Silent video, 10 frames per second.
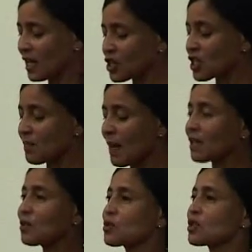and she's
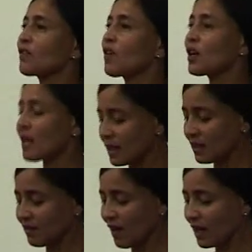made use of
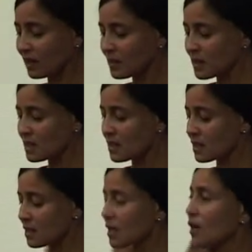online
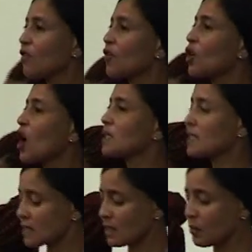environments for content